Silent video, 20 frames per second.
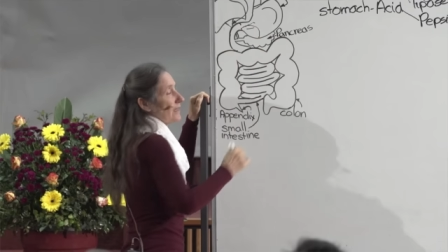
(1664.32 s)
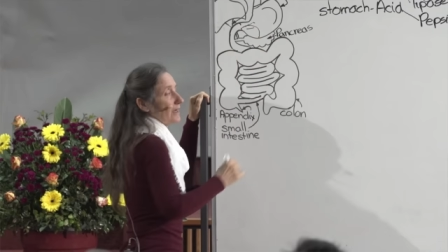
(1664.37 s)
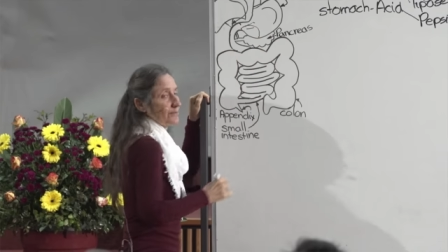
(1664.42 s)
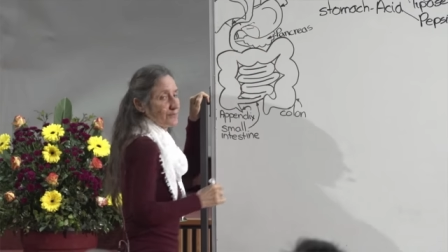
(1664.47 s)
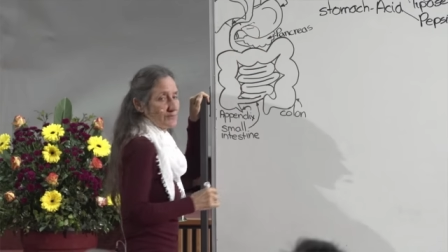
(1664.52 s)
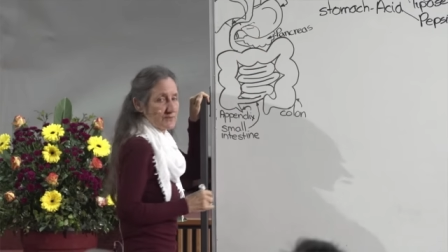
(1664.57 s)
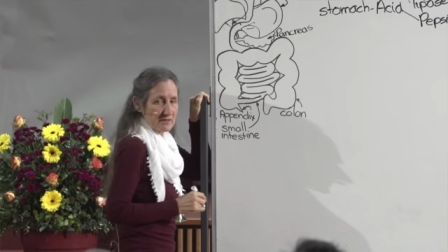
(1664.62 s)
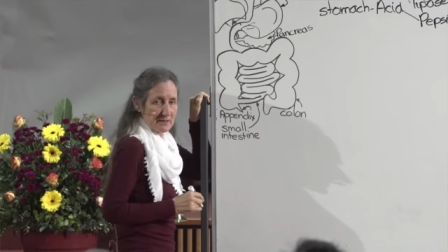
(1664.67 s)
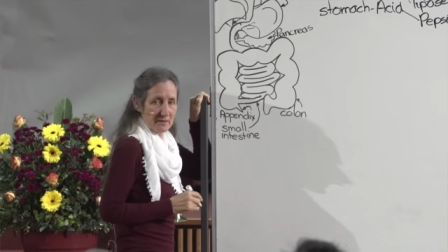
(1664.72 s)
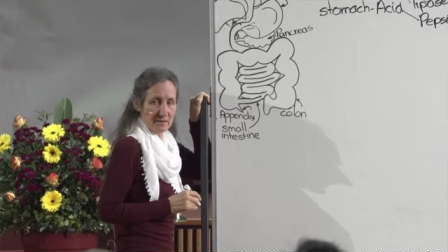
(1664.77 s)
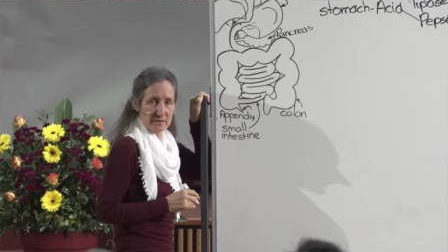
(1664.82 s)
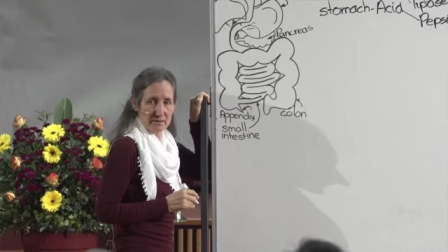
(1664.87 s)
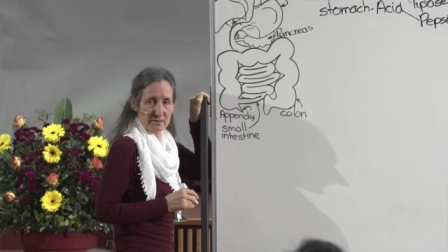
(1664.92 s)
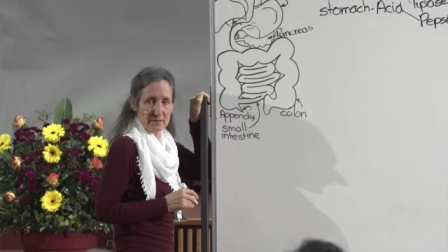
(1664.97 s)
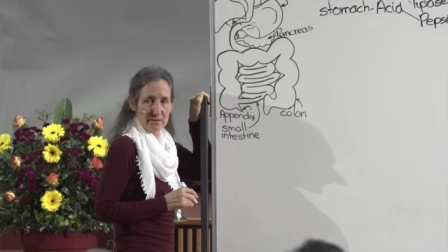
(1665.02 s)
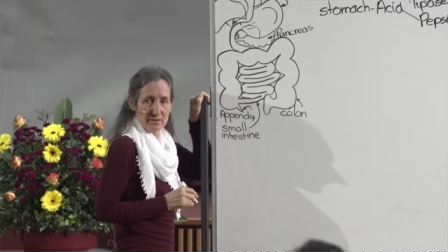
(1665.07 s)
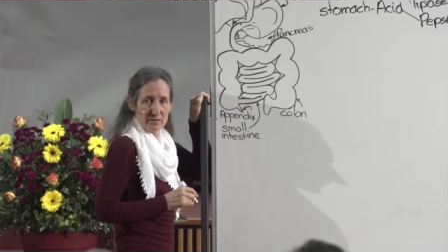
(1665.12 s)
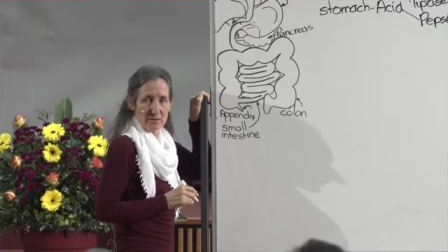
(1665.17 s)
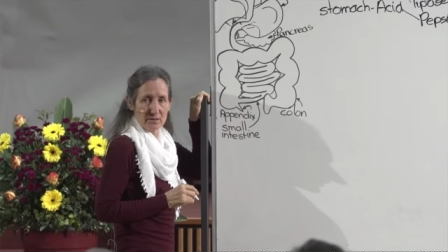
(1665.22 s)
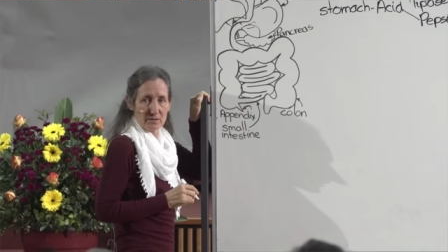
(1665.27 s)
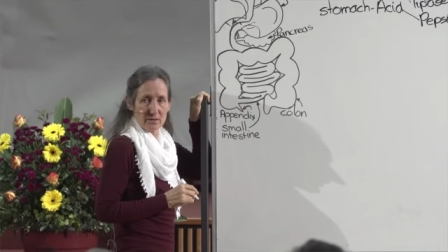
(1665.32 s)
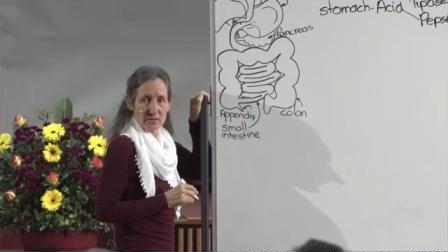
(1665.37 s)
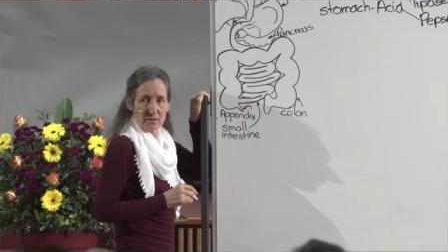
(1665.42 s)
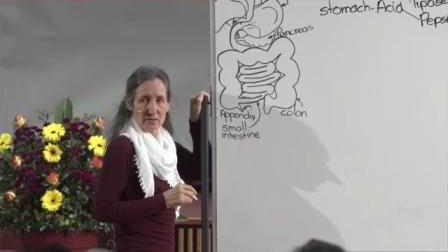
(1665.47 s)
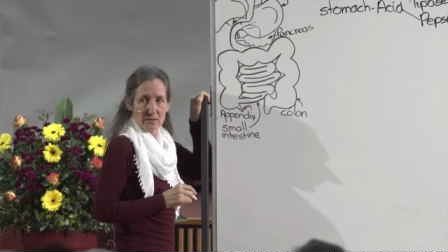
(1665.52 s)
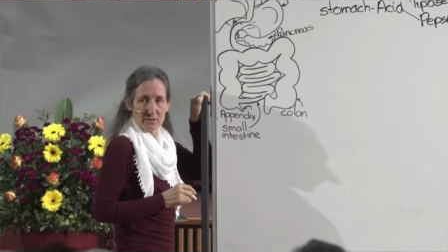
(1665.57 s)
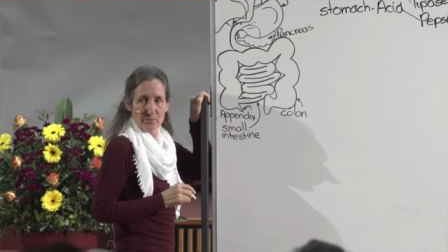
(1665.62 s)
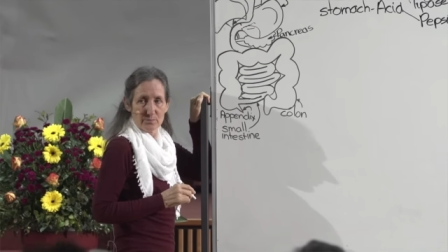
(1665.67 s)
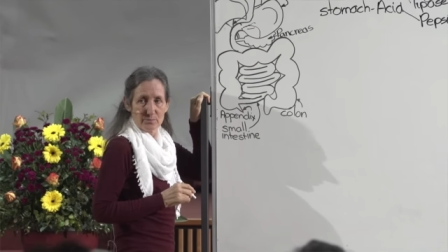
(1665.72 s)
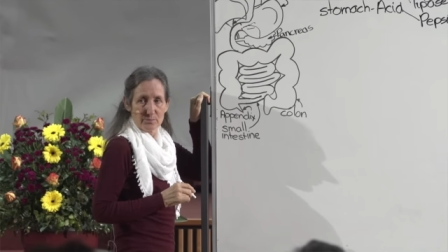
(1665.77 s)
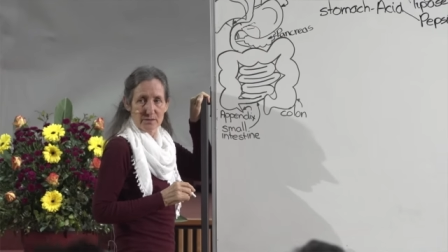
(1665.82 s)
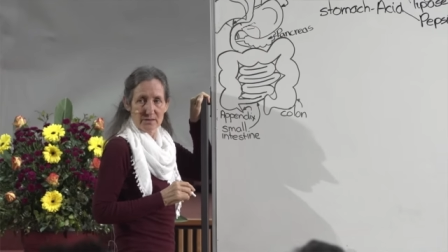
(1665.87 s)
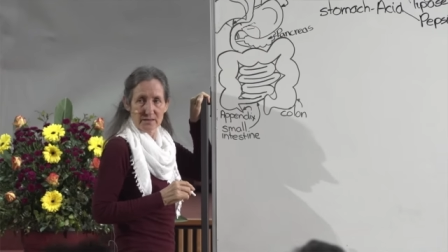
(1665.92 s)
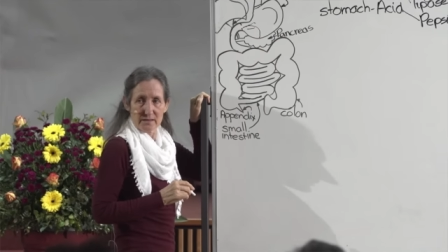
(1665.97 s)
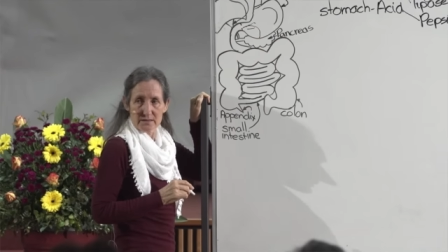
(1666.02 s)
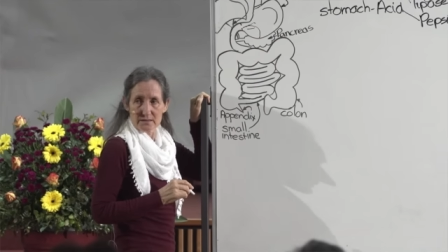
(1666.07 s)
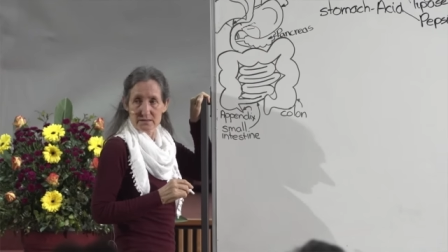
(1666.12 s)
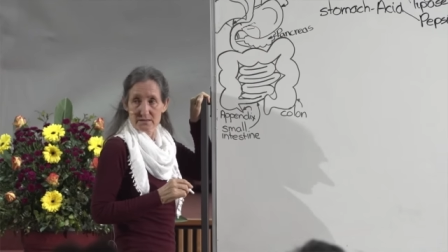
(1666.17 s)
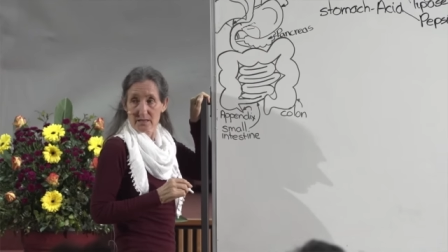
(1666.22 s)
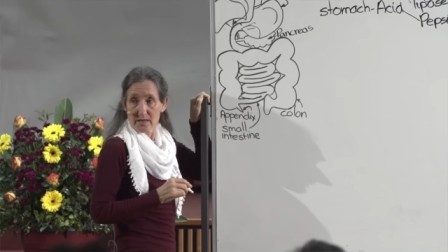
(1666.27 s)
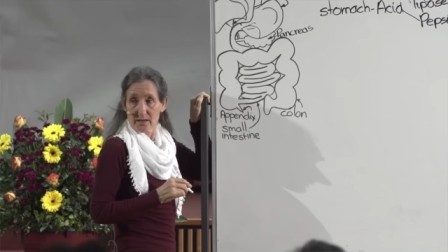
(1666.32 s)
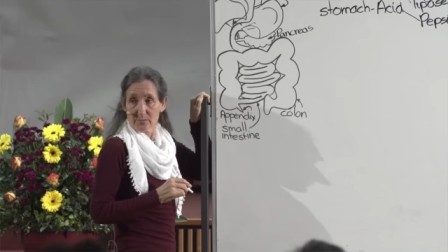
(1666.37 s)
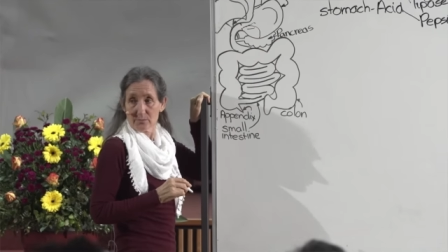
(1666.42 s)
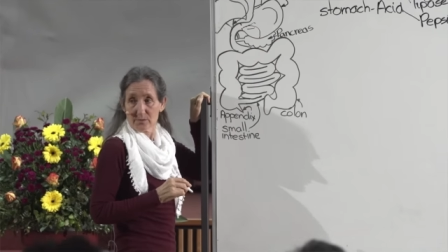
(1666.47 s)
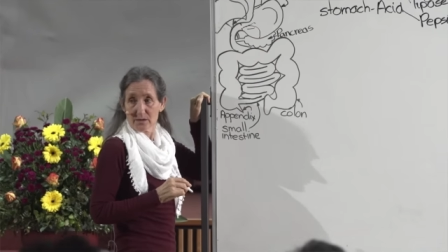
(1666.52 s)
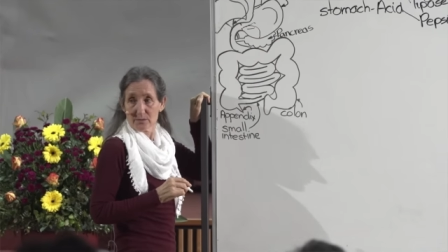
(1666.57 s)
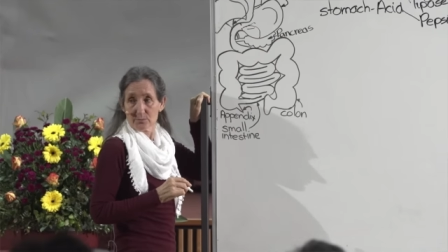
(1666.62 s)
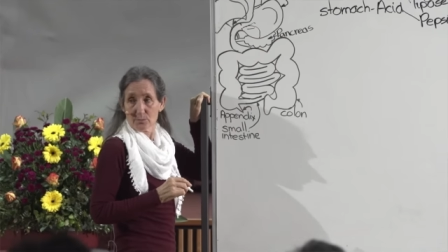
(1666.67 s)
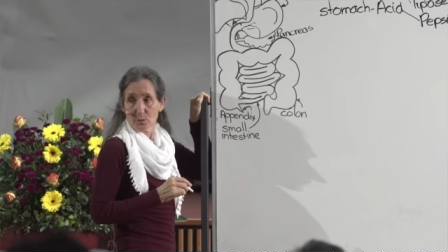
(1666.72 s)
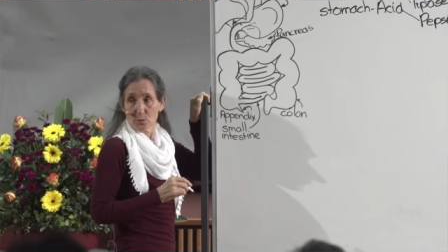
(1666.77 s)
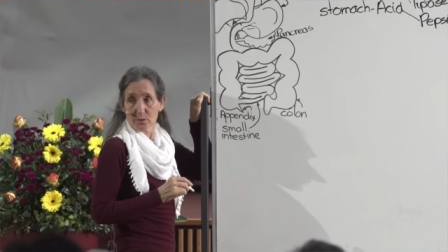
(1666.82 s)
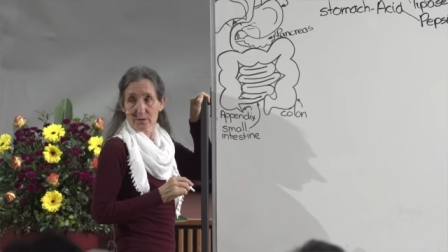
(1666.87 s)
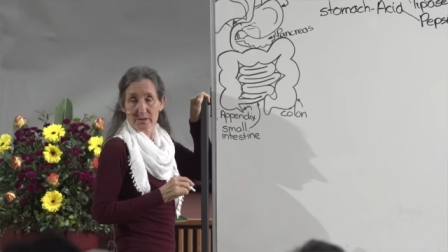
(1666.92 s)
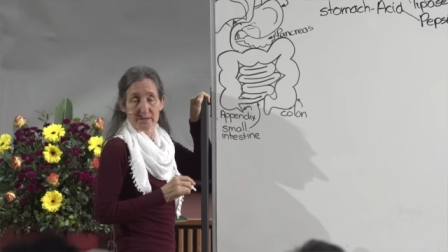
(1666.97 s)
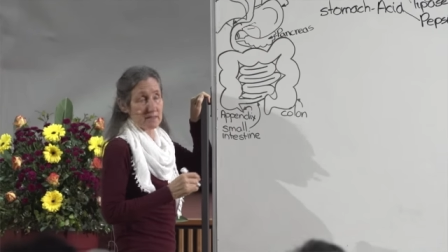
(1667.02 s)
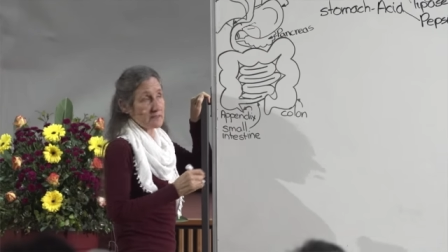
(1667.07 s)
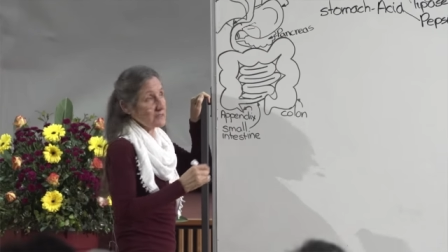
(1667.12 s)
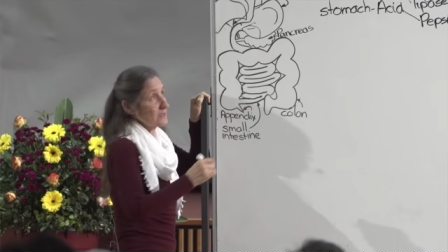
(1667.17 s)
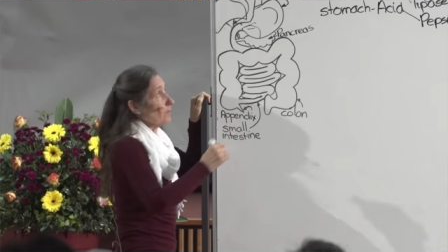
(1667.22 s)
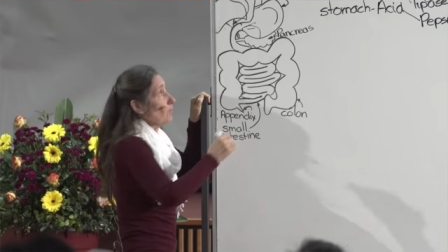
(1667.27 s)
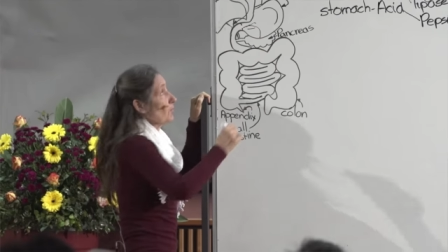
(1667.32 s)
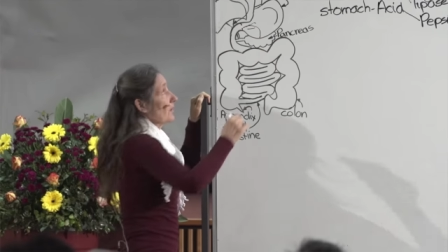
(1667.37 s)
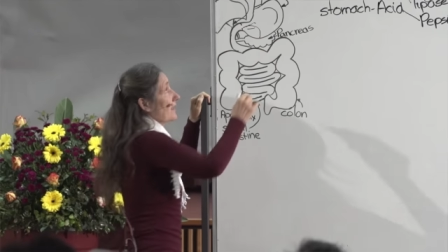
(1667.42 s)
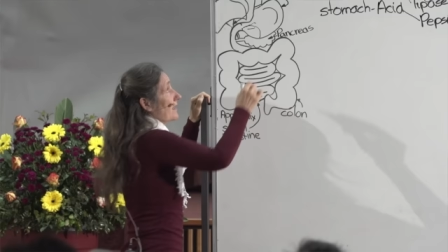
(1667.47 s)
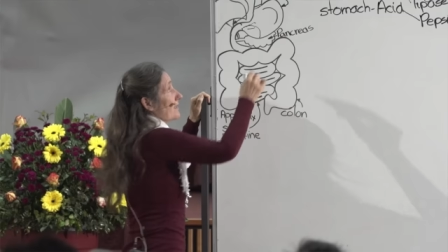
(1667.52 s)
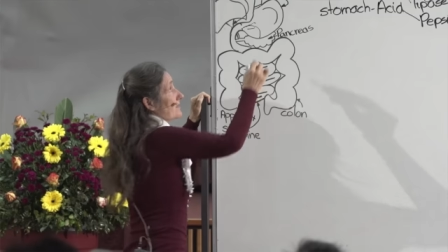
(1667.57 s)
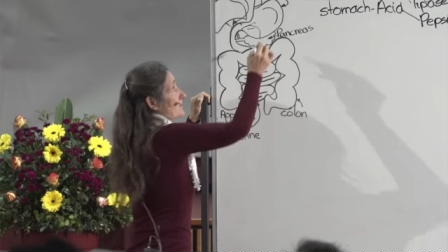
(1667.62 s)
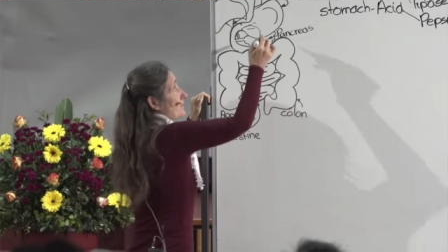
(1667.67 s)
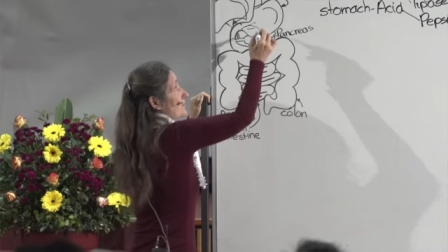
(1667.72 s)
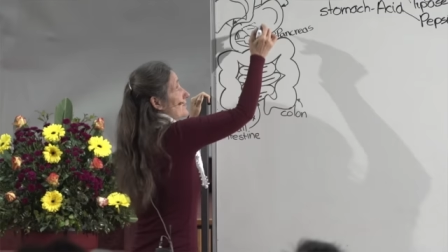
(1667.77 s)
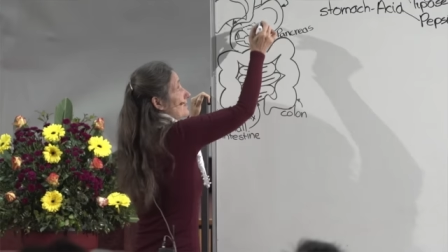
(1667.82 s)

comes in. But let's say mid-morning someone has a